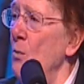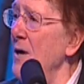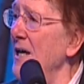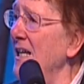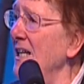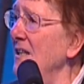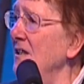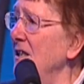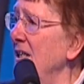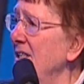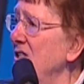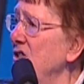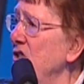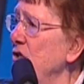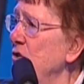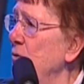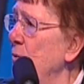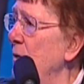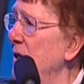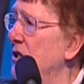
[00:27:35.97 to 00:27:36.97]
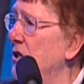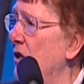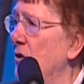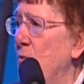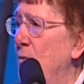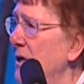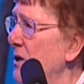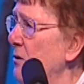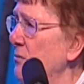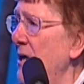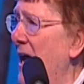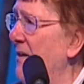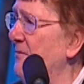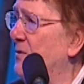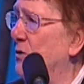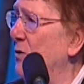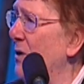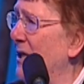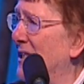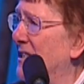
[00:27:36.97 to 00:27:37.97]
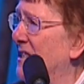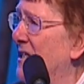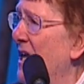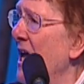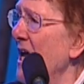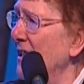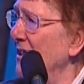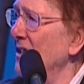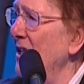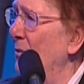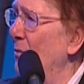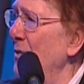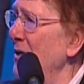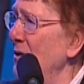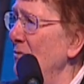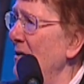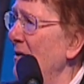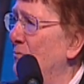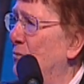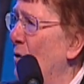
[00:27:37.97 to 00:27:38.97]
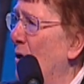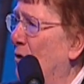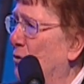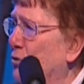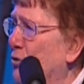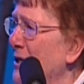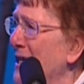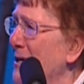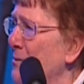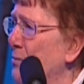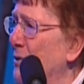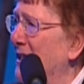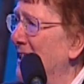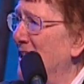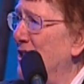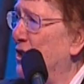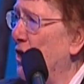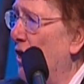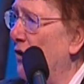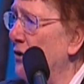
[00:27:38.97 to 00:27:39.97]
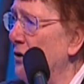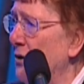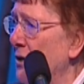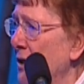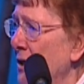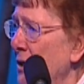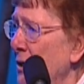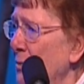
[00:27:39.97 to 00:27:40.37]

We can listen to each other. We don't have to, we don't have to agree with each other.